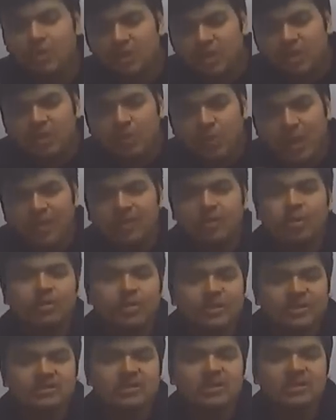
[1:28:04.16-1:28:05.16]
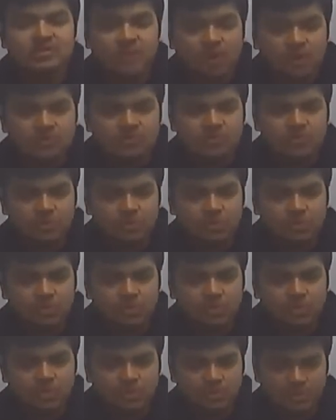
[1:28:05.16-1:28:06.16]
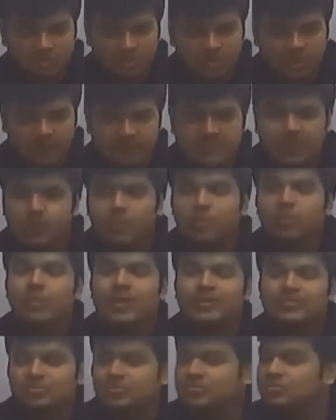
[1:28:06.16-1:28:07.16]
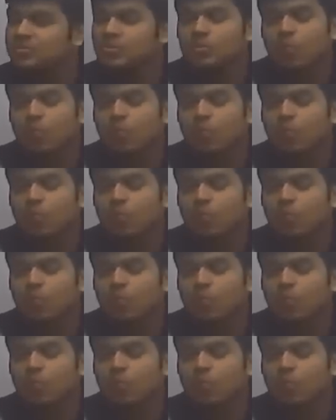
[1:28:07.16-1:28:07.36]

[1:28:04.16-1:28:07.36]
to require all these things also. If someone questions you,